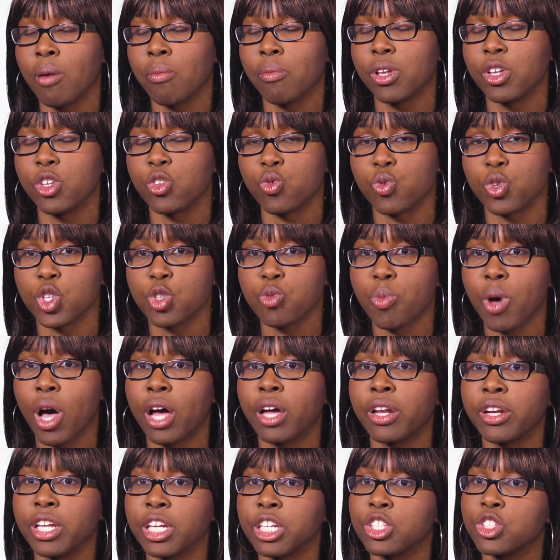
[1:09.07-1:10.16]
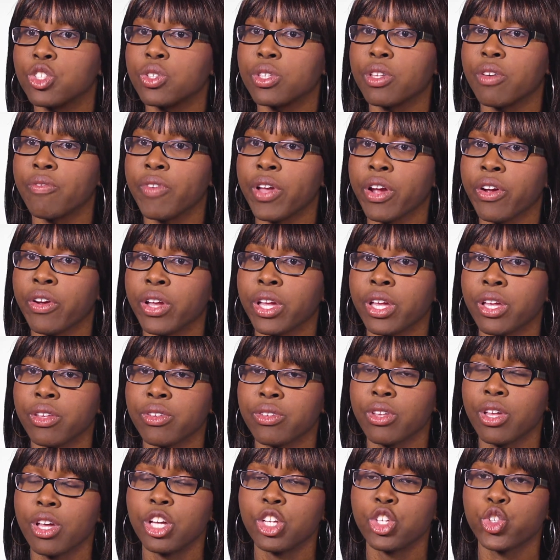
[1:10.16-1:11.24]
is responding to the
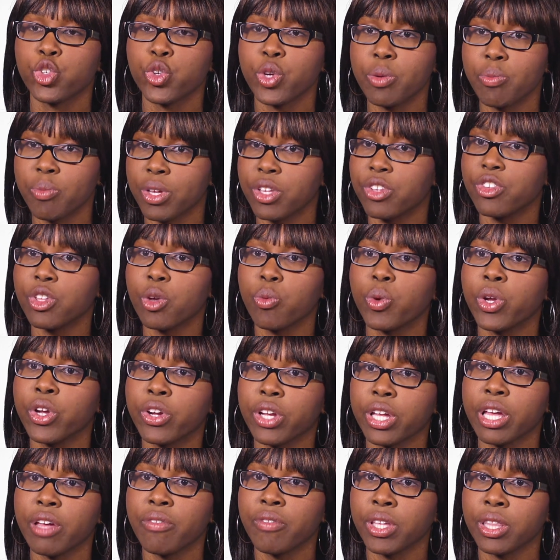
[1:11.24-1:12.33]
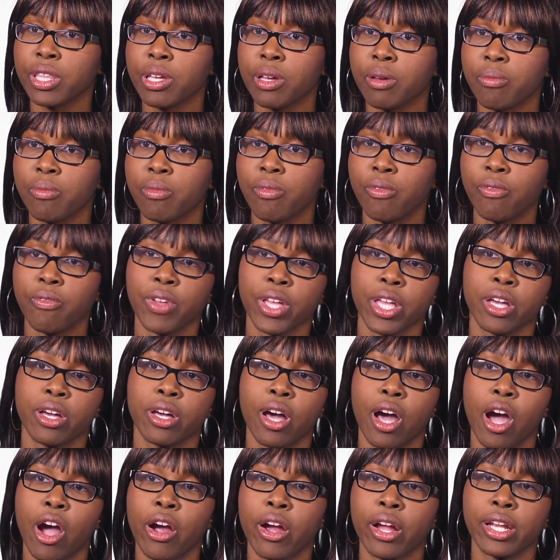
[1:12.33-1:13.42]
various treatments that we are giving them via
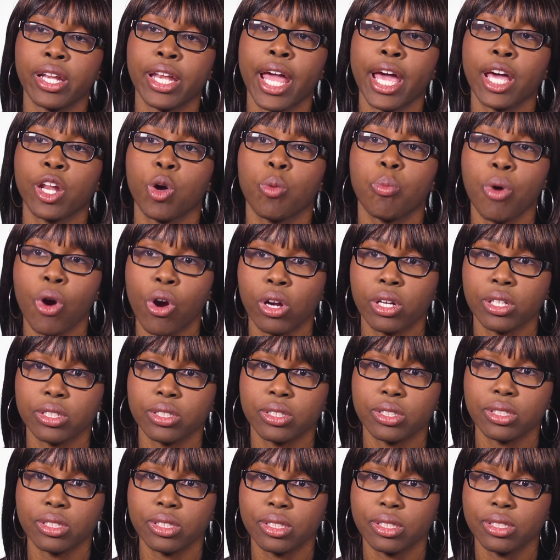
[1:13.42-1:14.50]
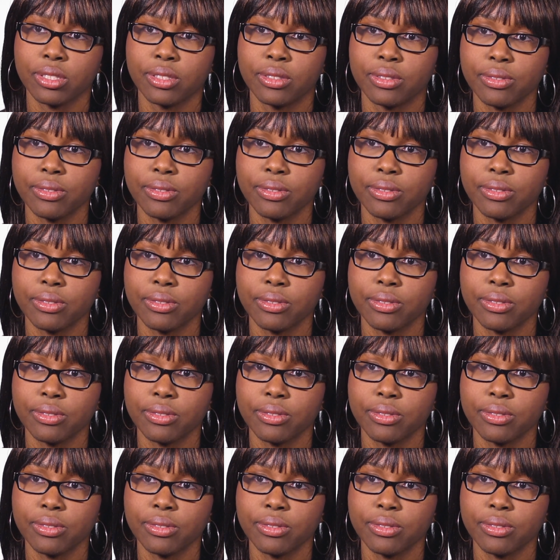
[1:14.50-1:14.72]
our nanoparticles.